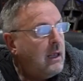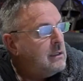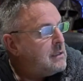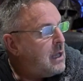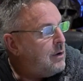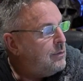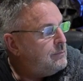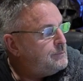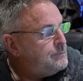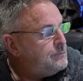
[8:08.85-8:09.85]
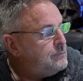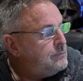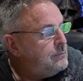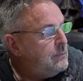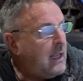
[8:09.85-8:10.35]
So
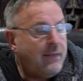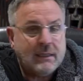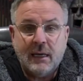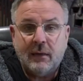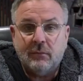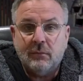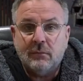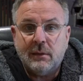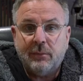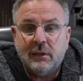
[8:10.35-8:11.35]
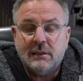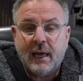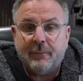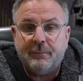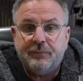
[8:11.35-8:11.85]
yeah, that's it. Simple as that.